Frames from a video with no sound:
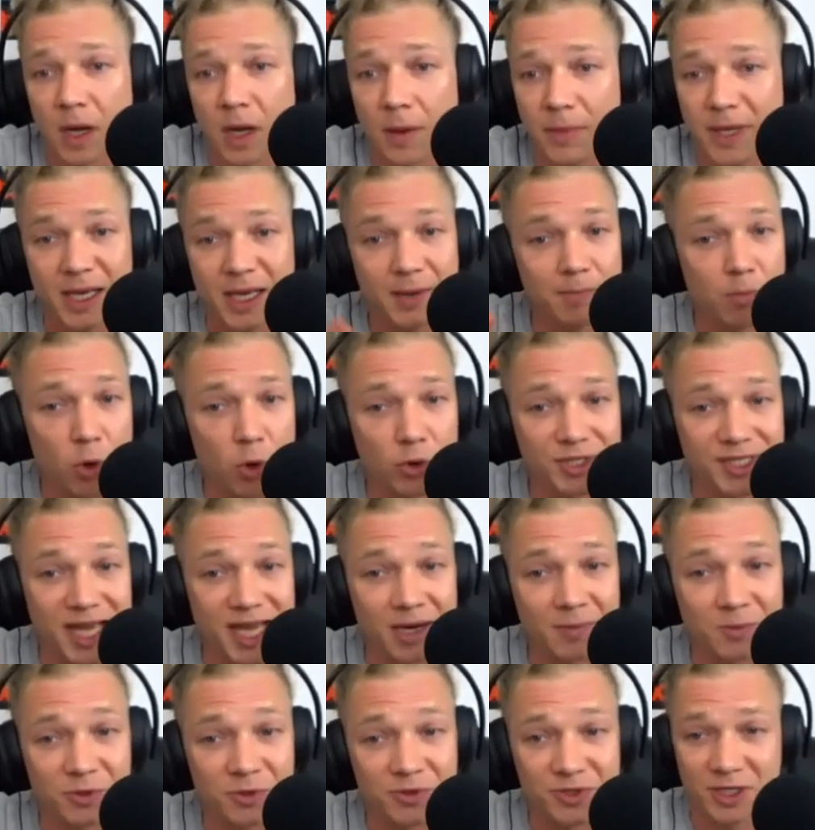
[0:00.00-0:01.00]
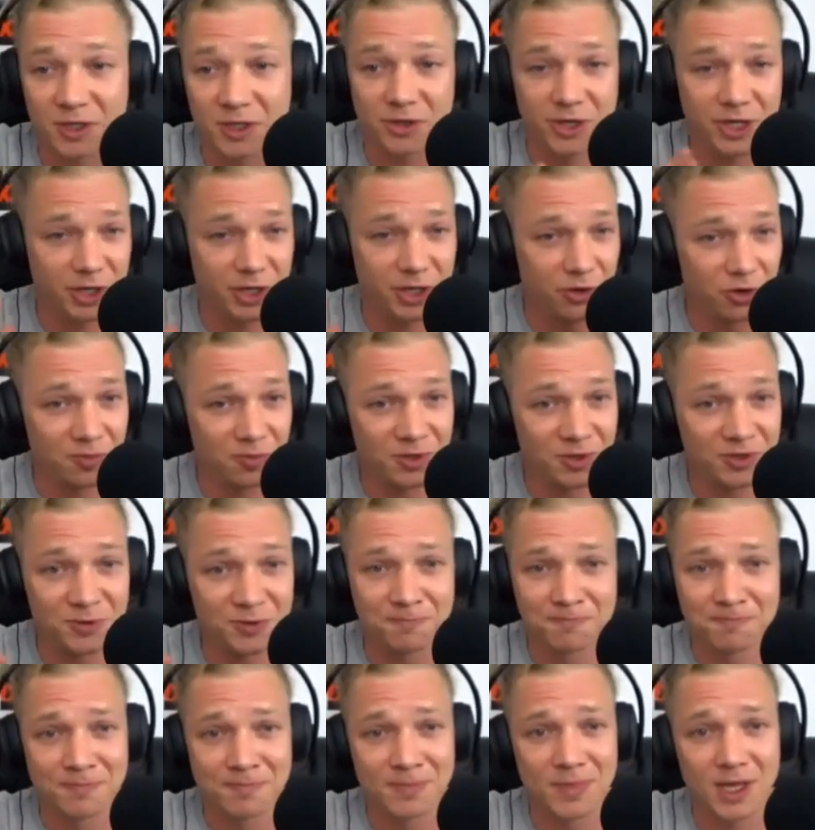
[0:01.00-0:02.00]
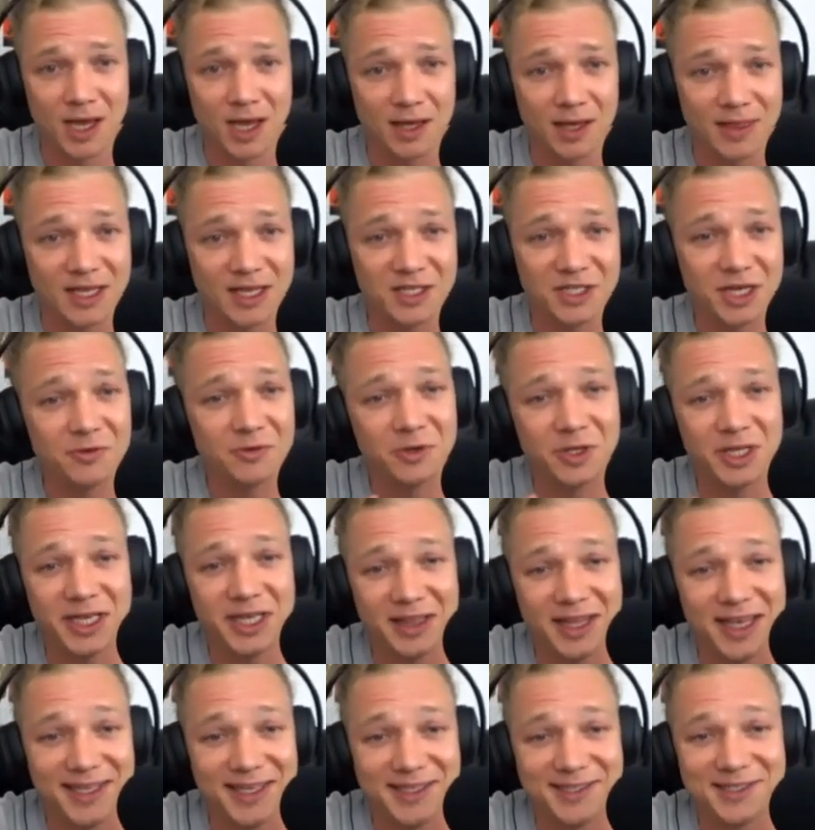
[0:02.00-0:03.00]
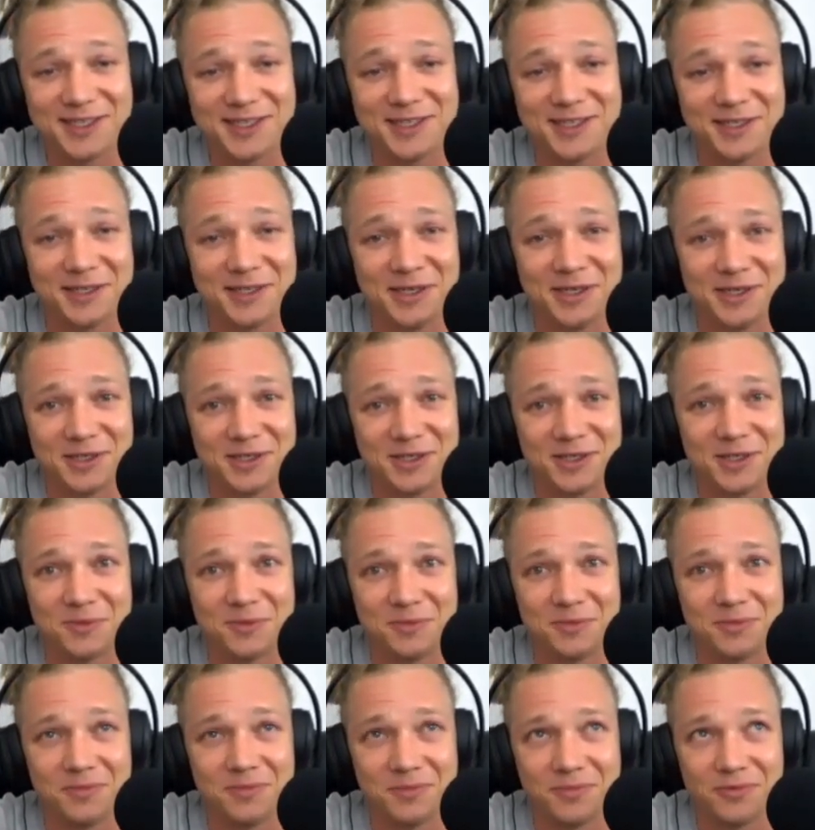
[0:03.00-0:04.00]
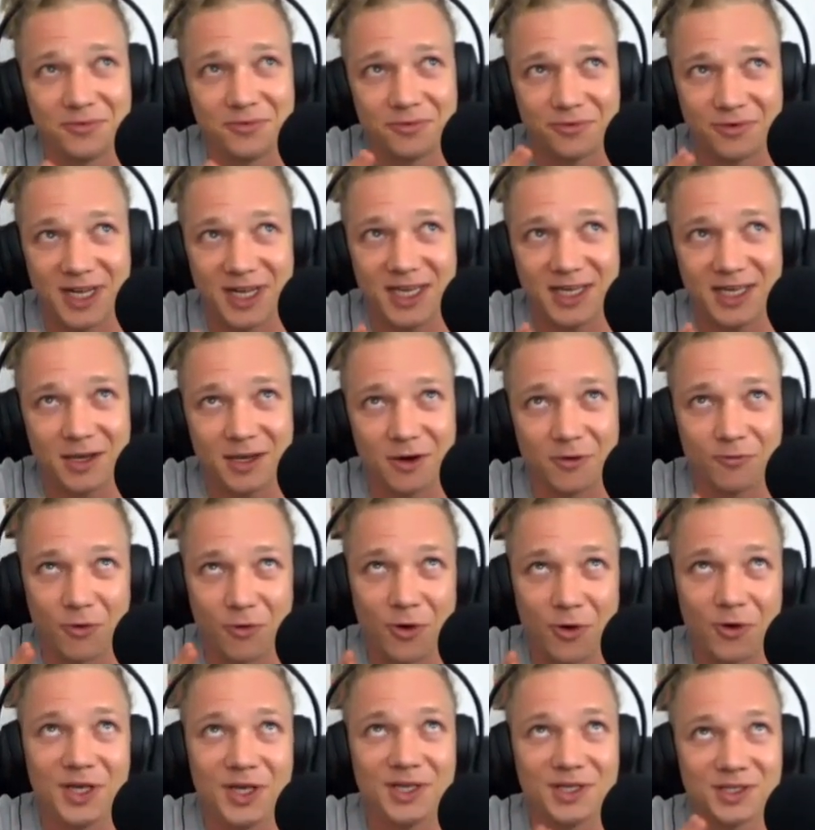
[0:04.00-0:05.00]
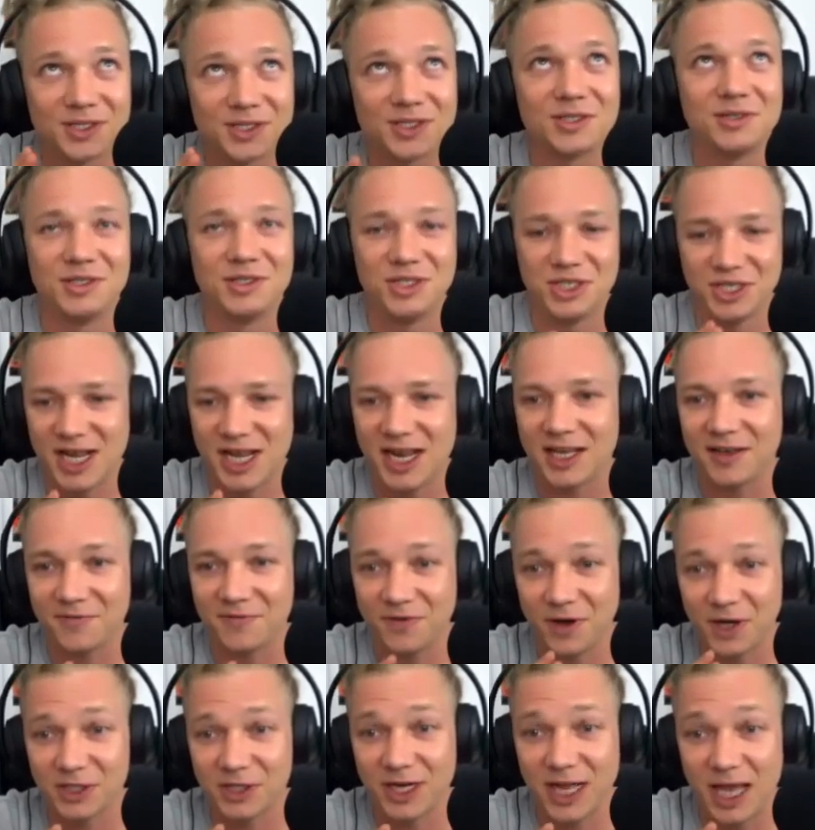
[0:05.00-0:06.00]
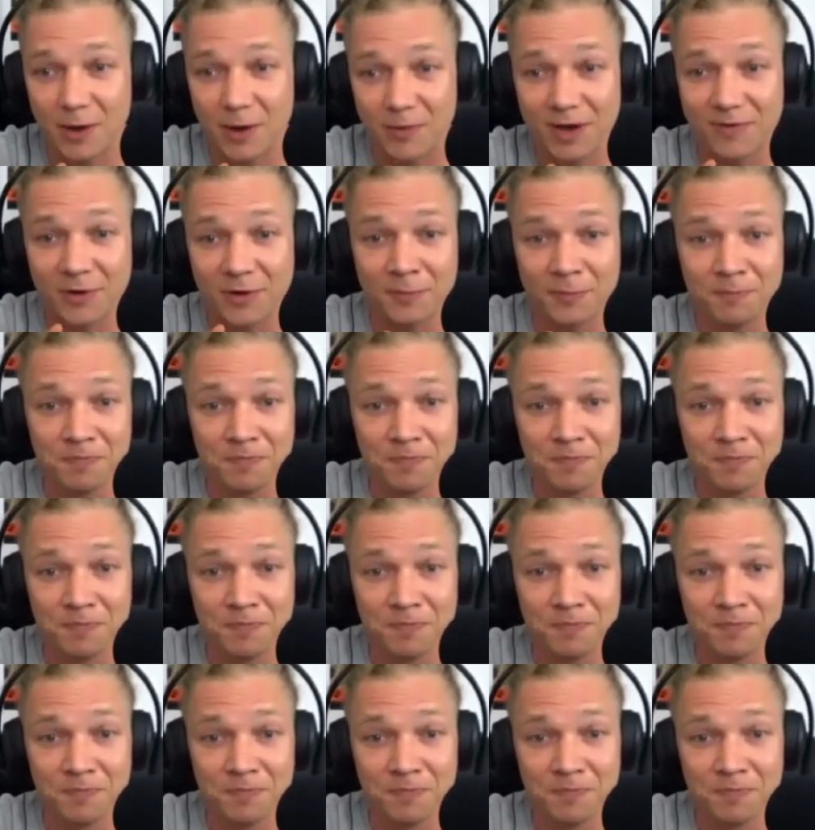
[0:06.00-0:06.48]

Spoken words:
In most animals, including humans, that generally leads to some pretty erroneous genetic function. However,